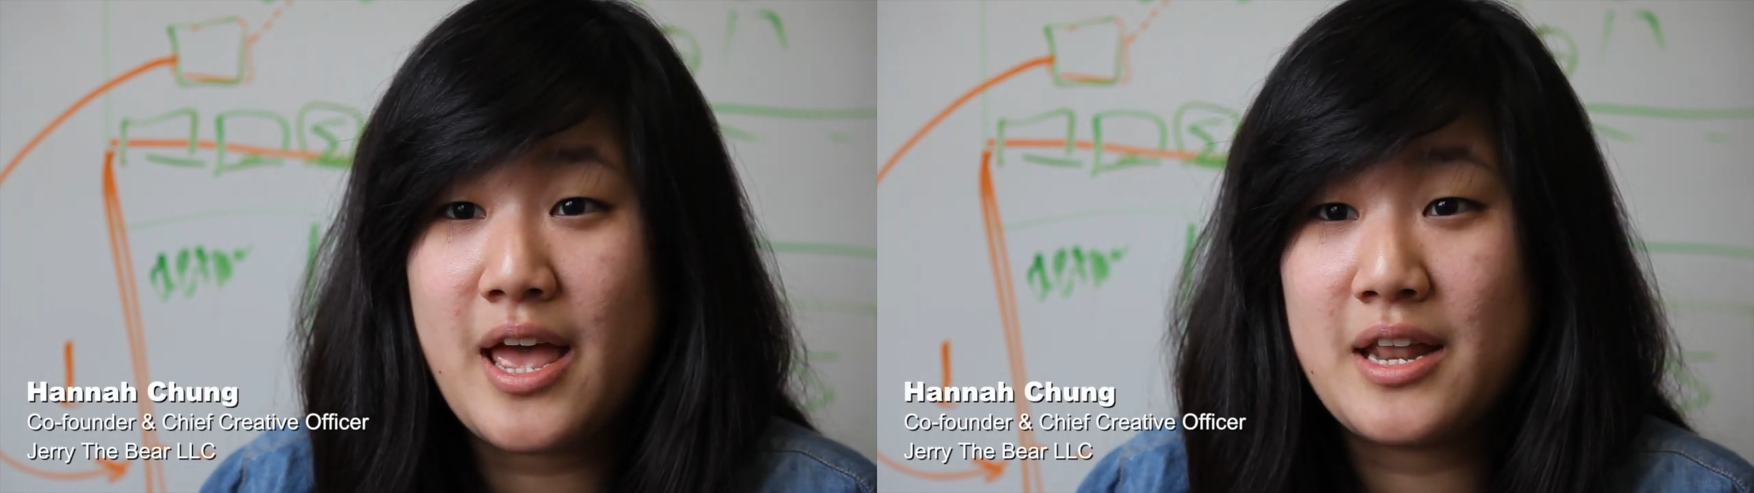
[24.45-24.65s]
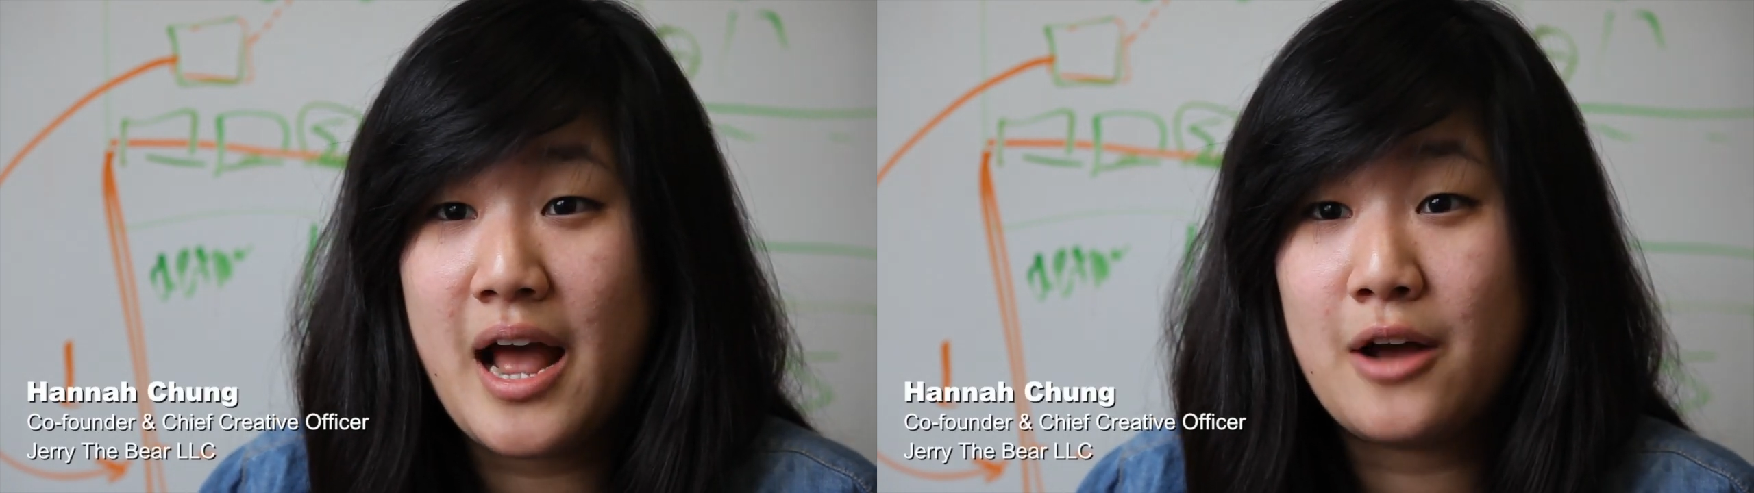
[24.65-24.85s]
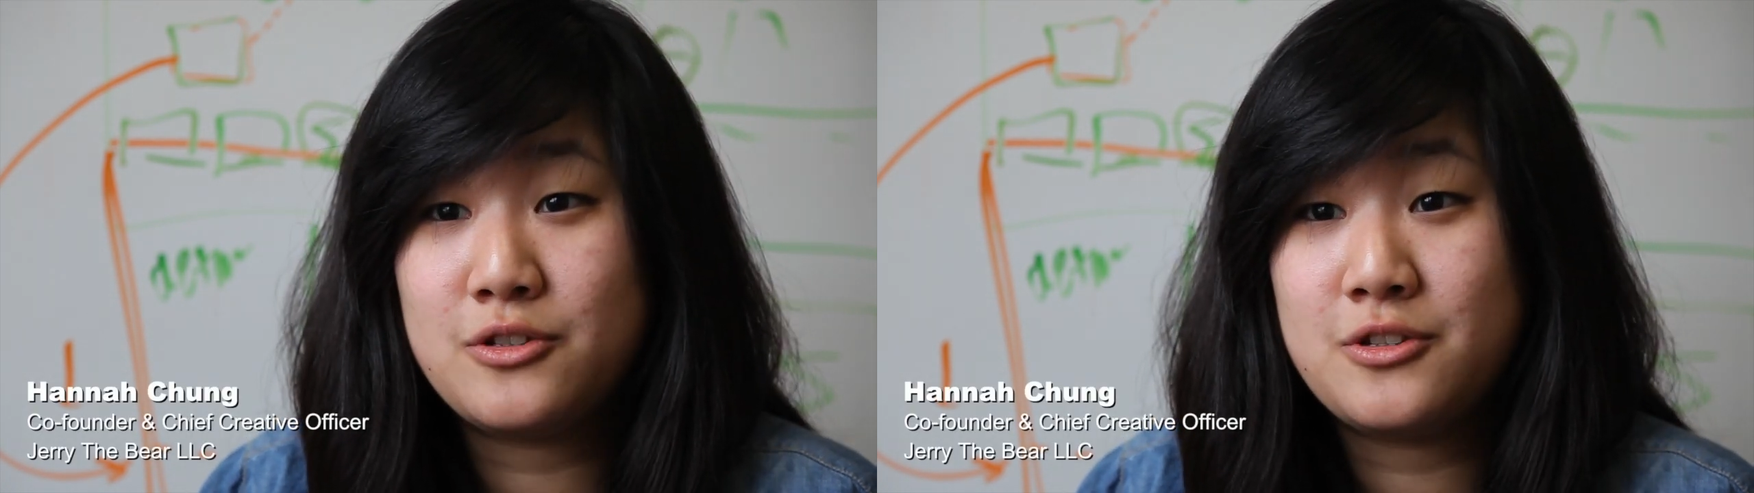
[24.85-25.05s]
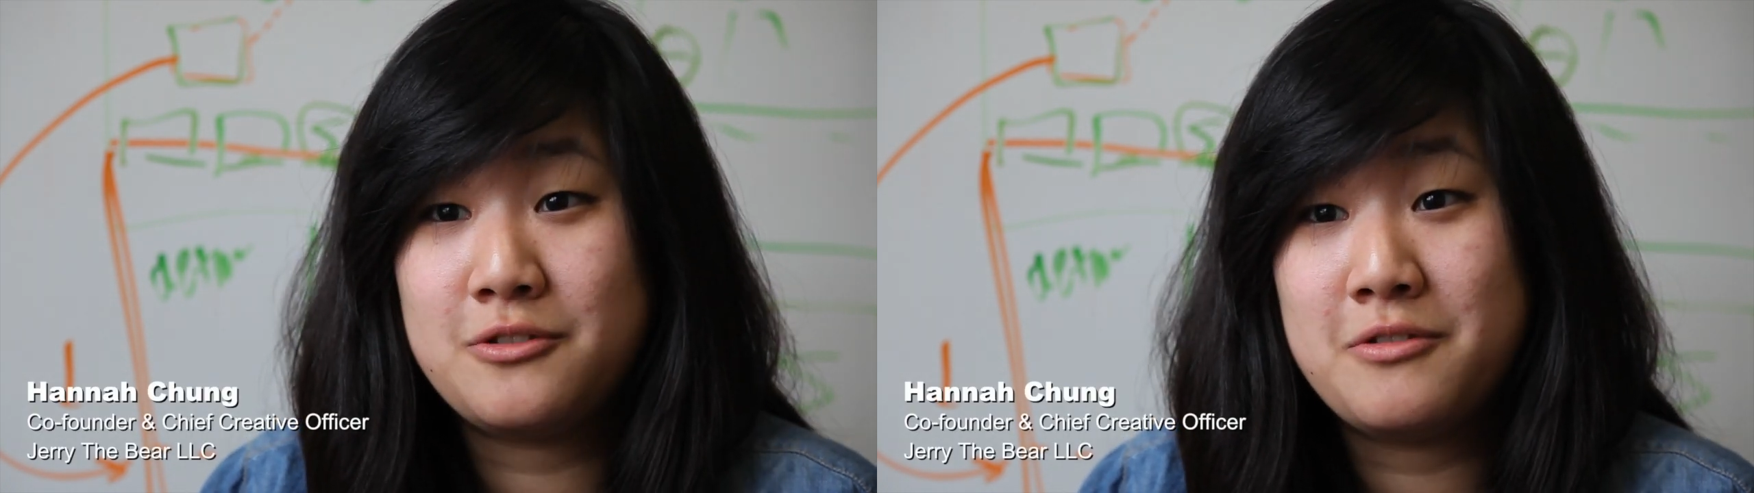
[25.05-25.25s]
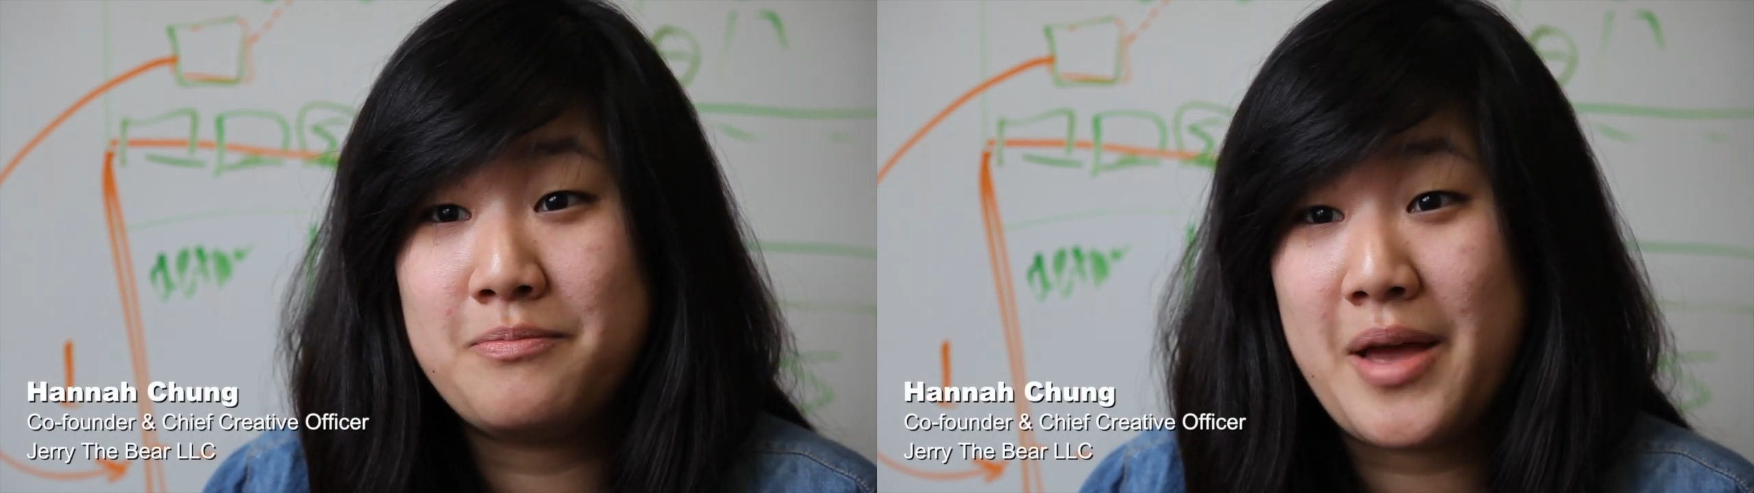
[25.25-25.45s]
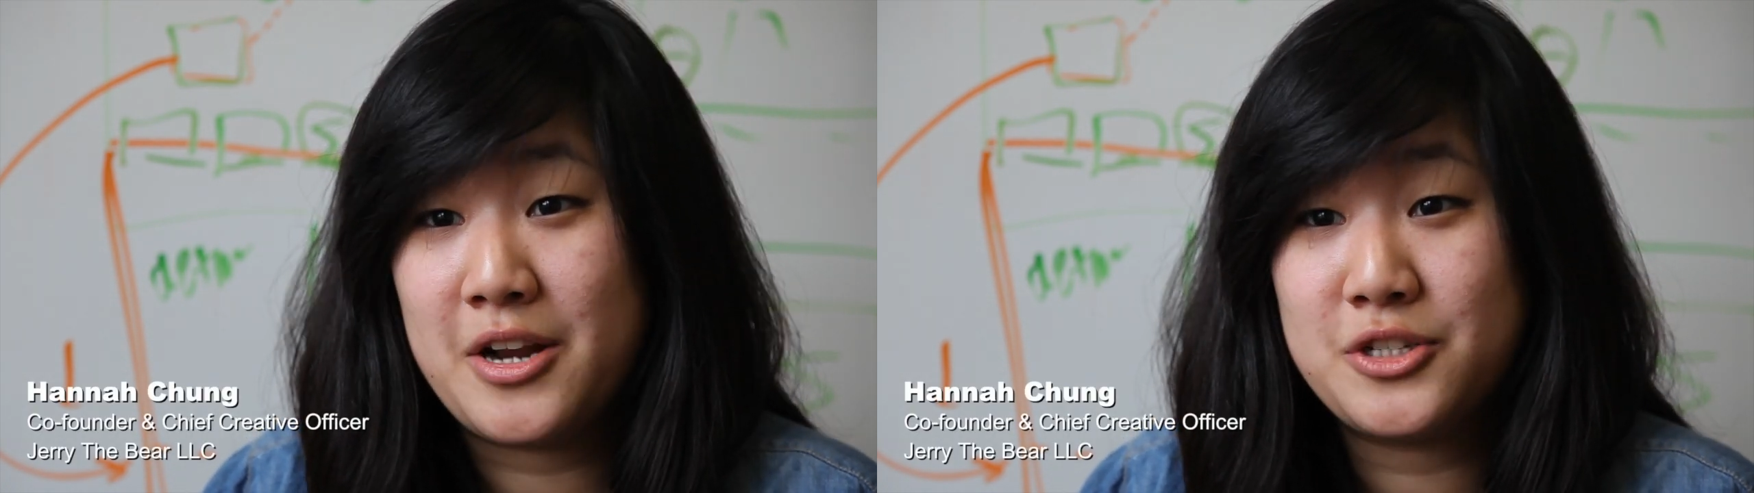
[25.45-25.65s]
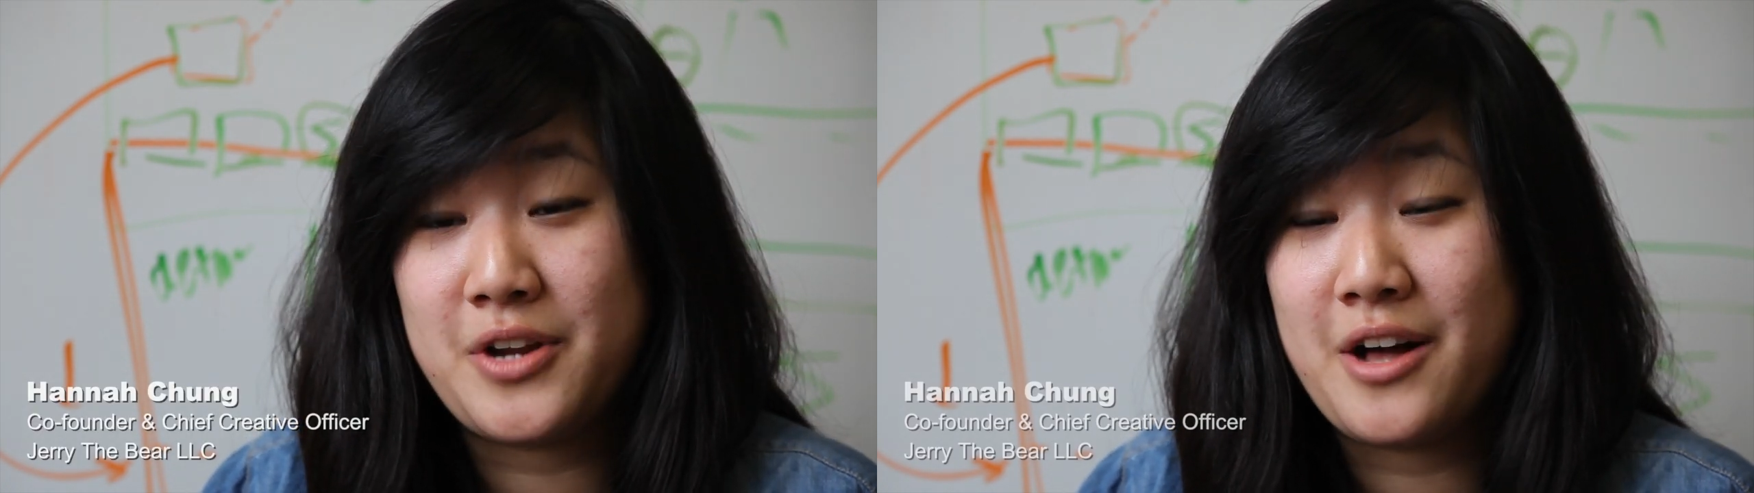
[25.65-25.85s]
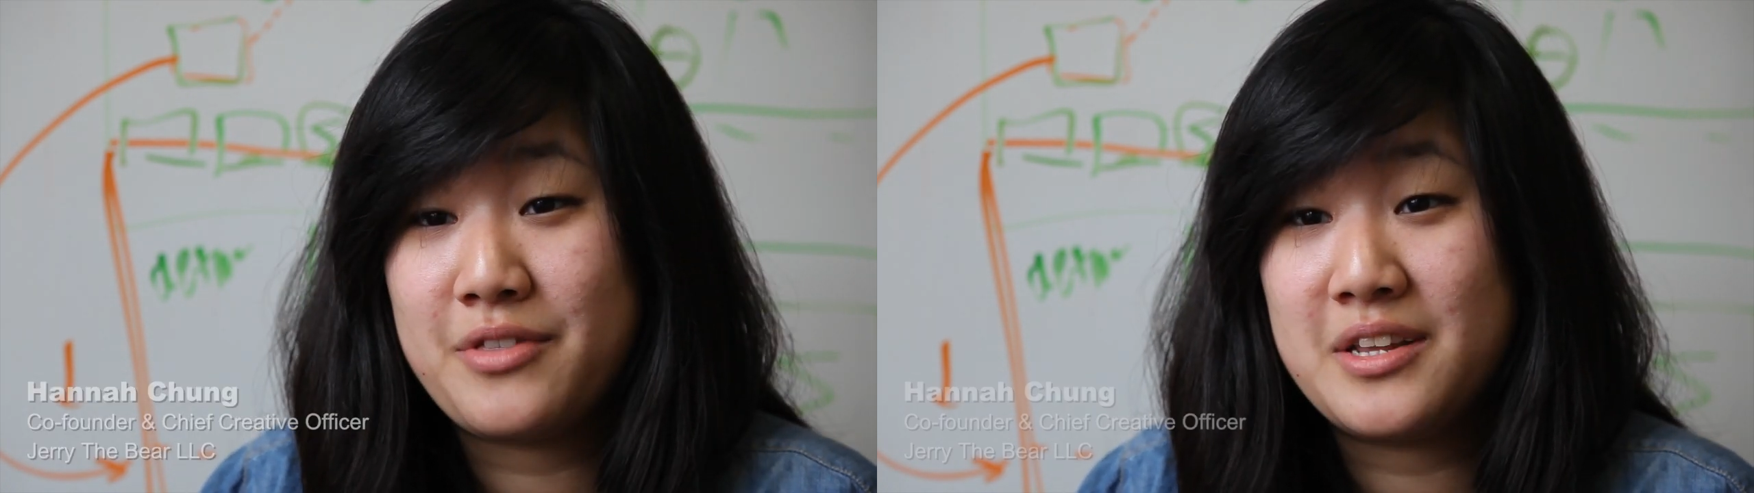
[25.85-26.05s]
and how to manage
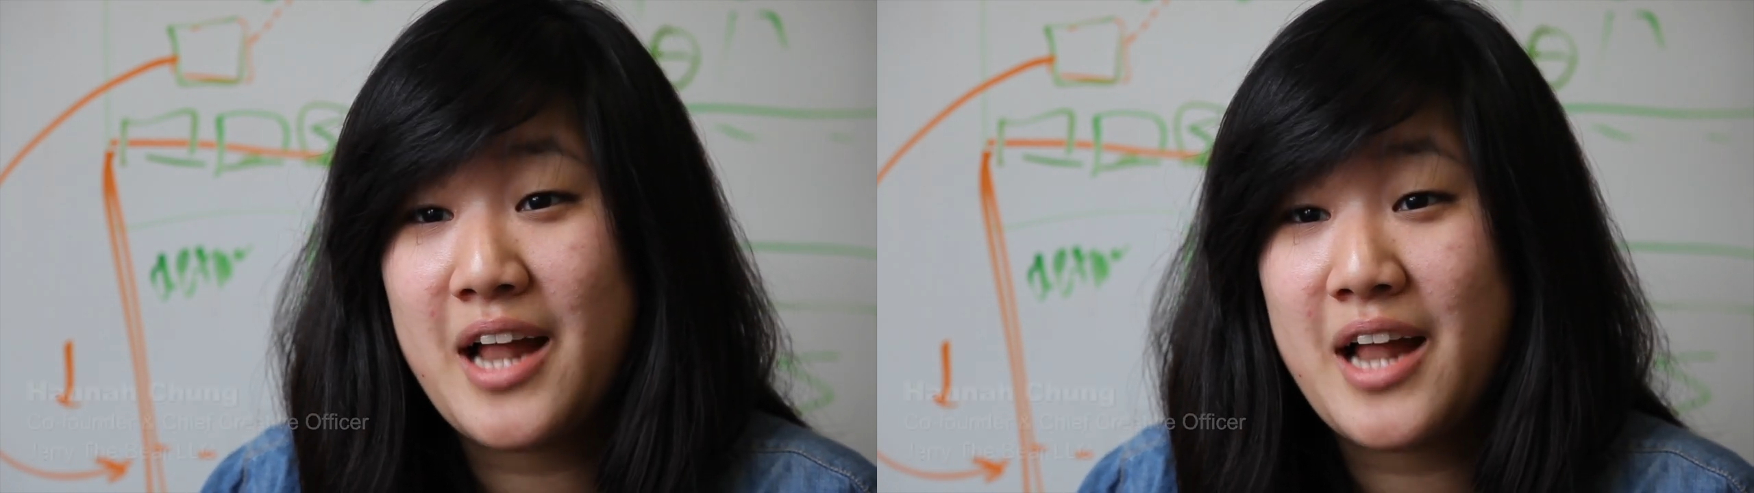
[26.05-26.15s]
your healthy